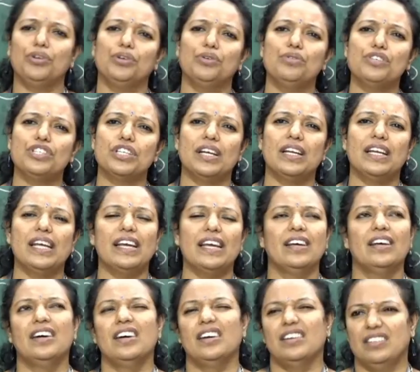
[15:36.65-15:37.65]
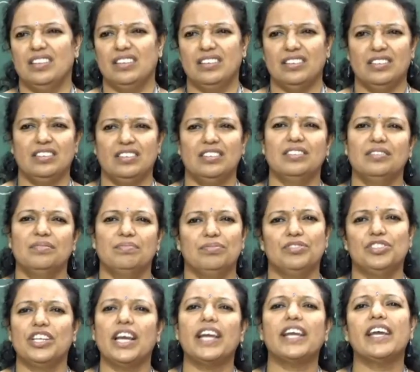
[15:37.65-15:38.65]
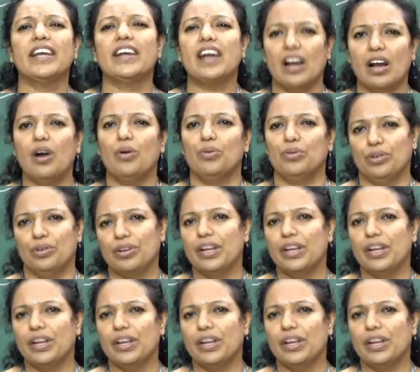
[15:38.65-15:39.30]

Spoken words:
usually the checking account.